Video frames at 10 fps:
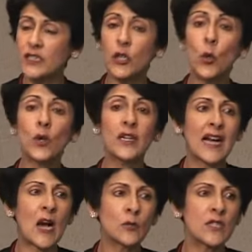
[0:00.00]
the local
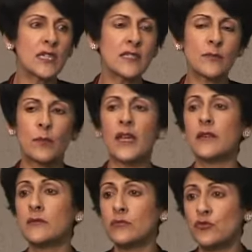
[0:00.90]
counties play
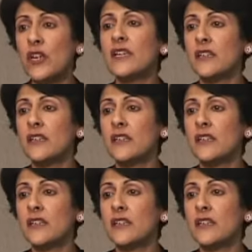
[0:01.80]
a really